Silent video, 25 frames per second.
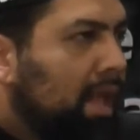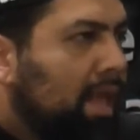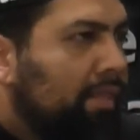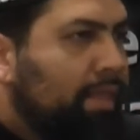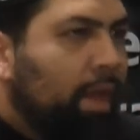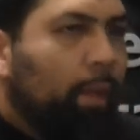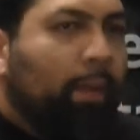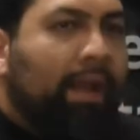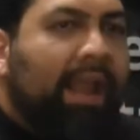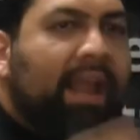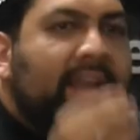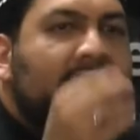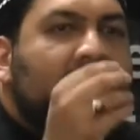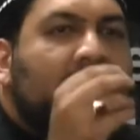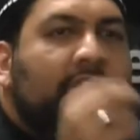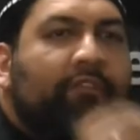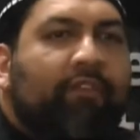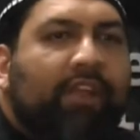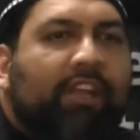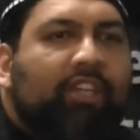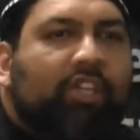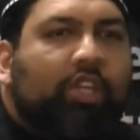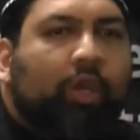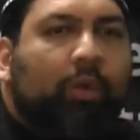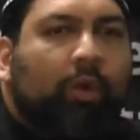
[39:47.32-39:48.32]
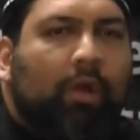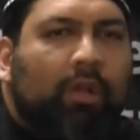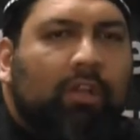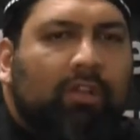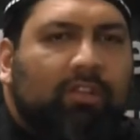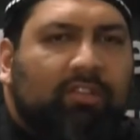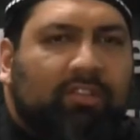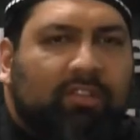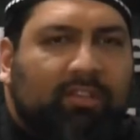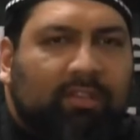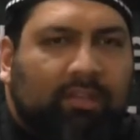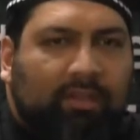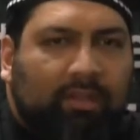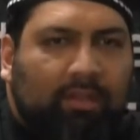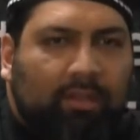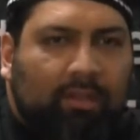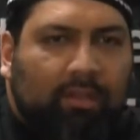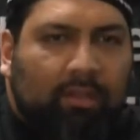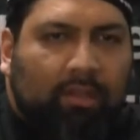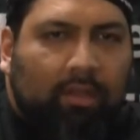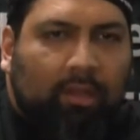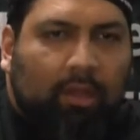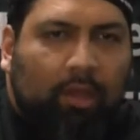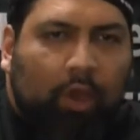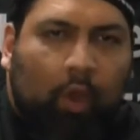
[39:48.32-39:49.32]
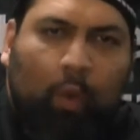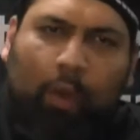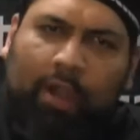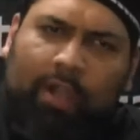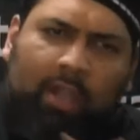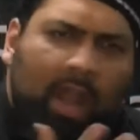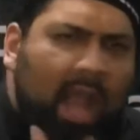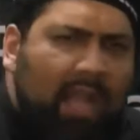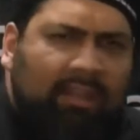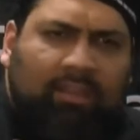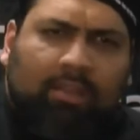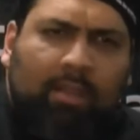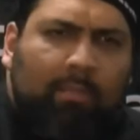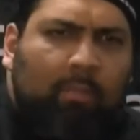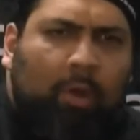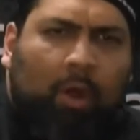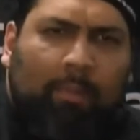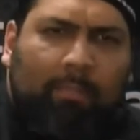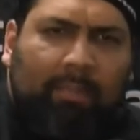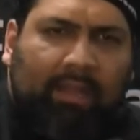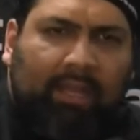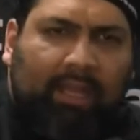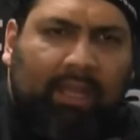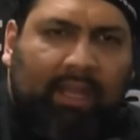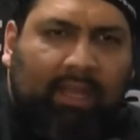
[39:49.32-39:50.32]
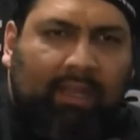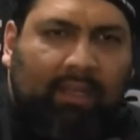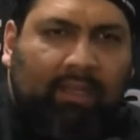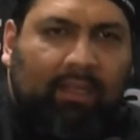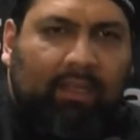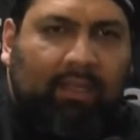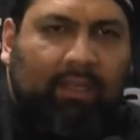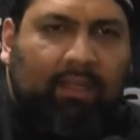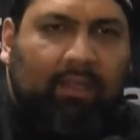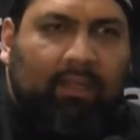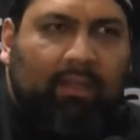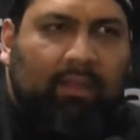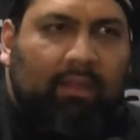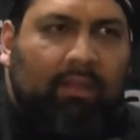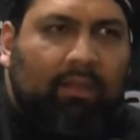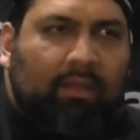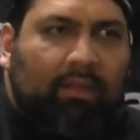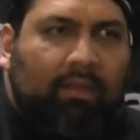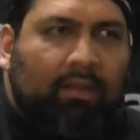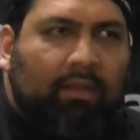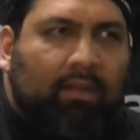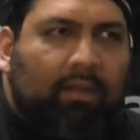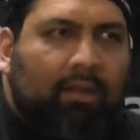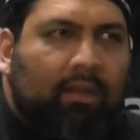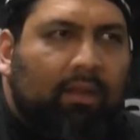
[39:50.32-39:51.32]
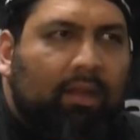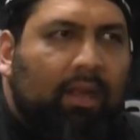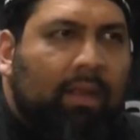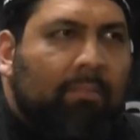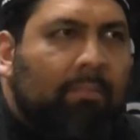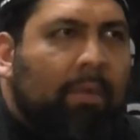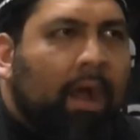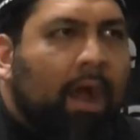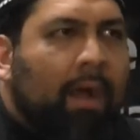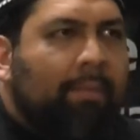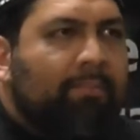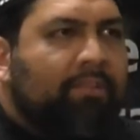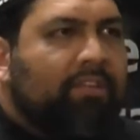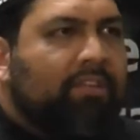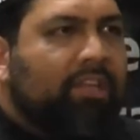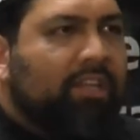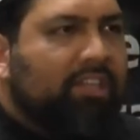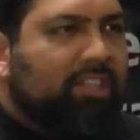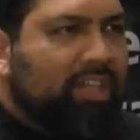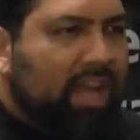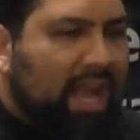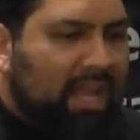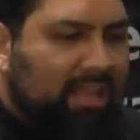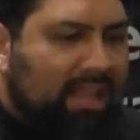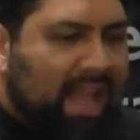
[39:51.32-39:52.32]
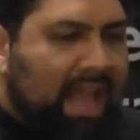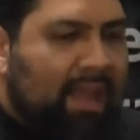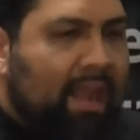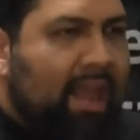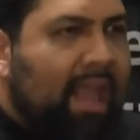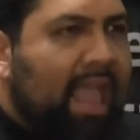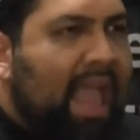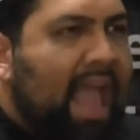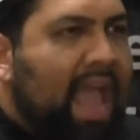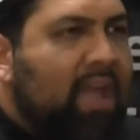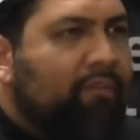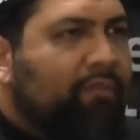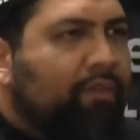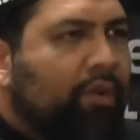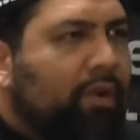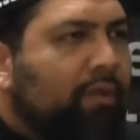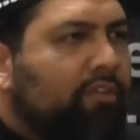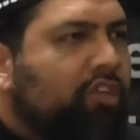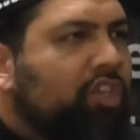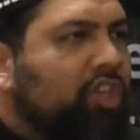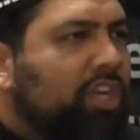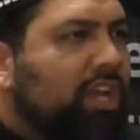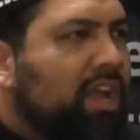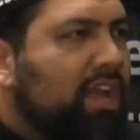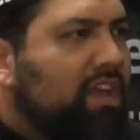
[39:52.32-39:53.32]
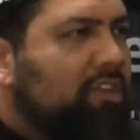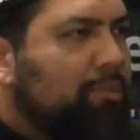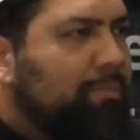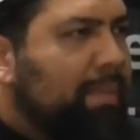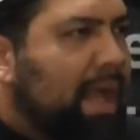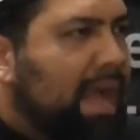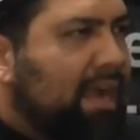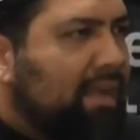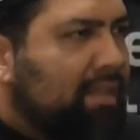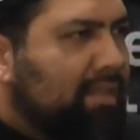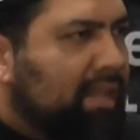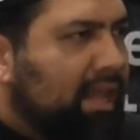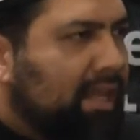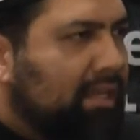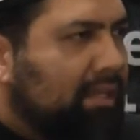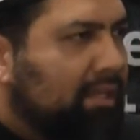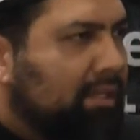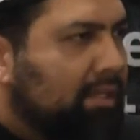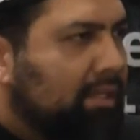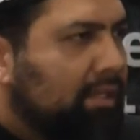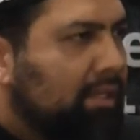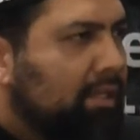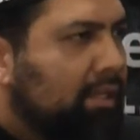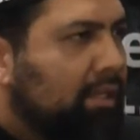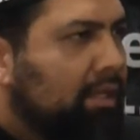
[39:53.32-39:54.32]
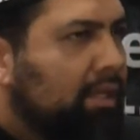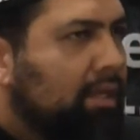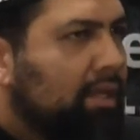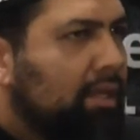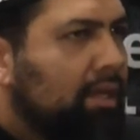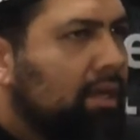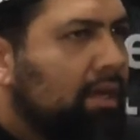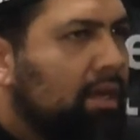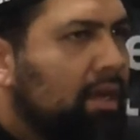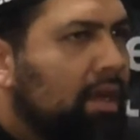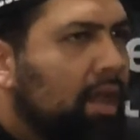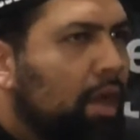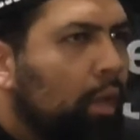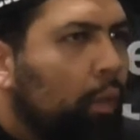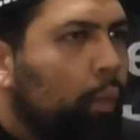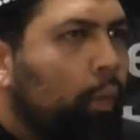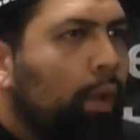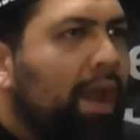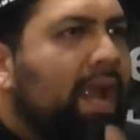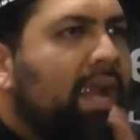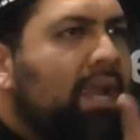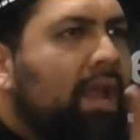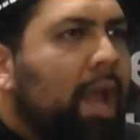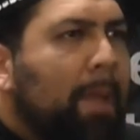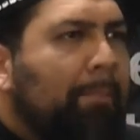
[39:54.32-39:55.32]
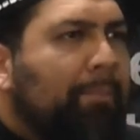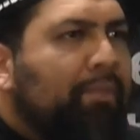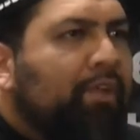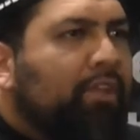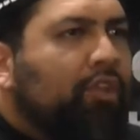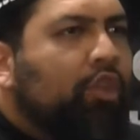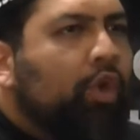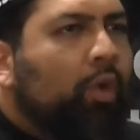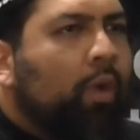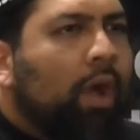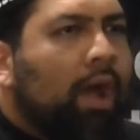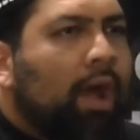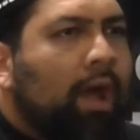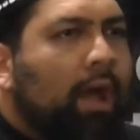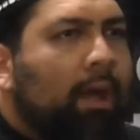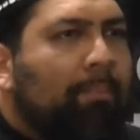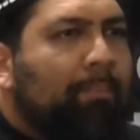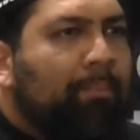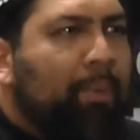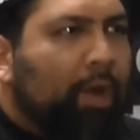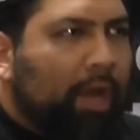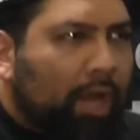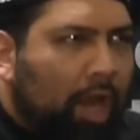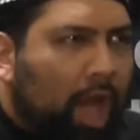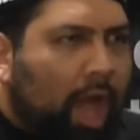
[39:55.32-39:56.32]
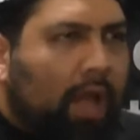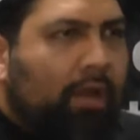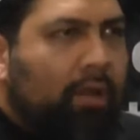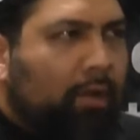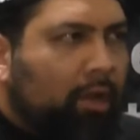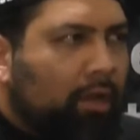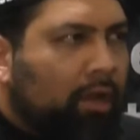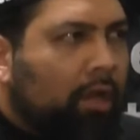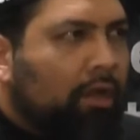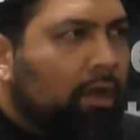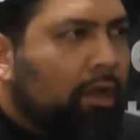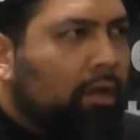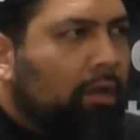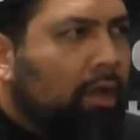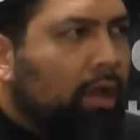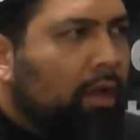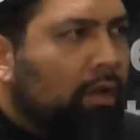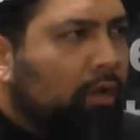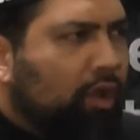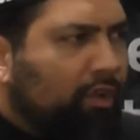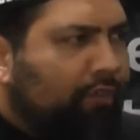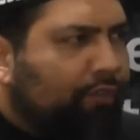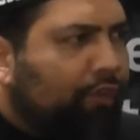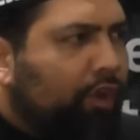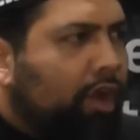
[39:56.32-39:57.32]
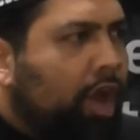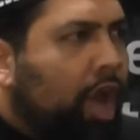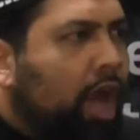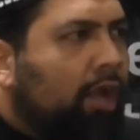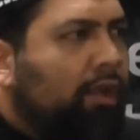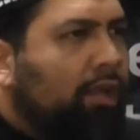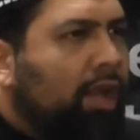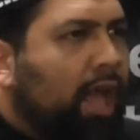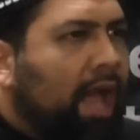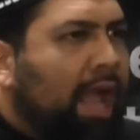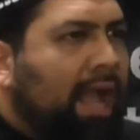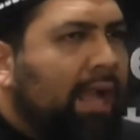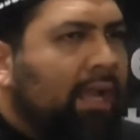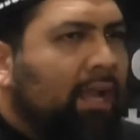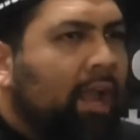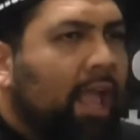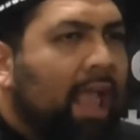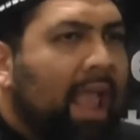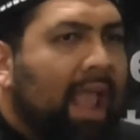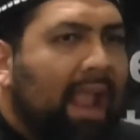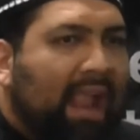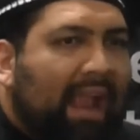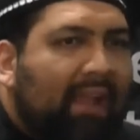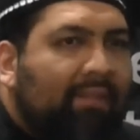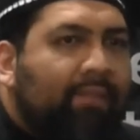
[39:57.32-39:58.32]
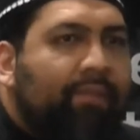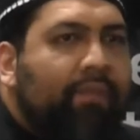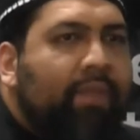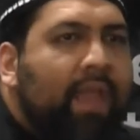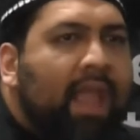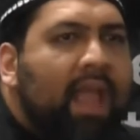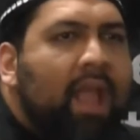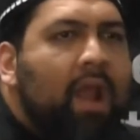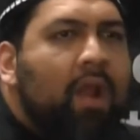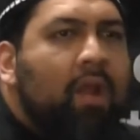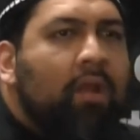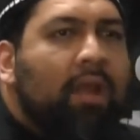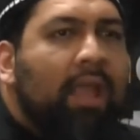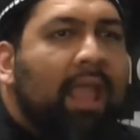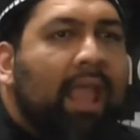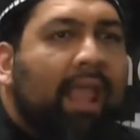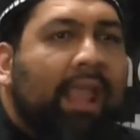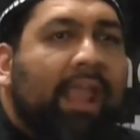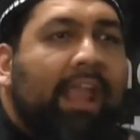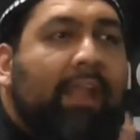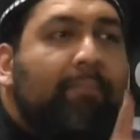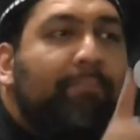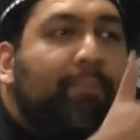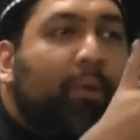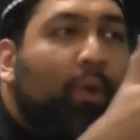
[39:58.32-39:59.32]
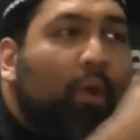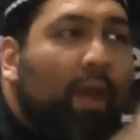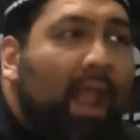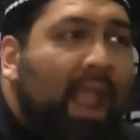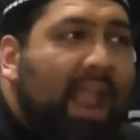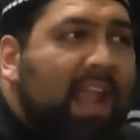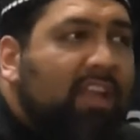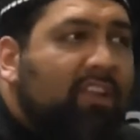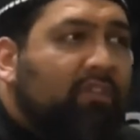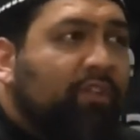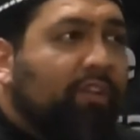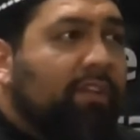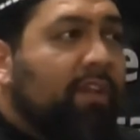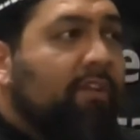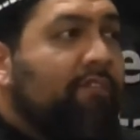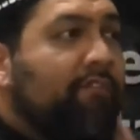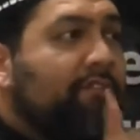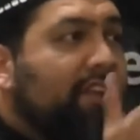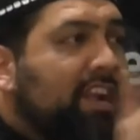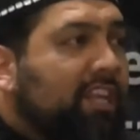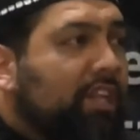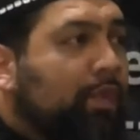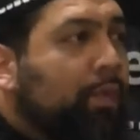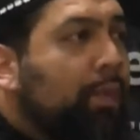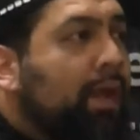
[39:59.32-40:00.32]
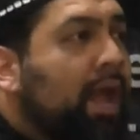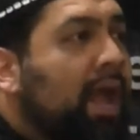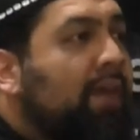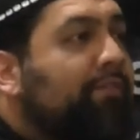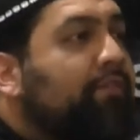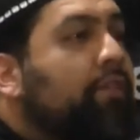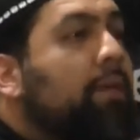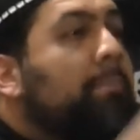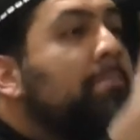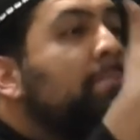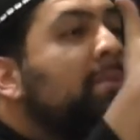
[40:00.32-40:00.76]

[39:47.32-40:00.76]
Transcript: They were individuals who were not the Mu'mineen. Imam Sajjad had a handful of Shias back then. Read up the dua, put it on, look for it online. In there, he prays for the victory of the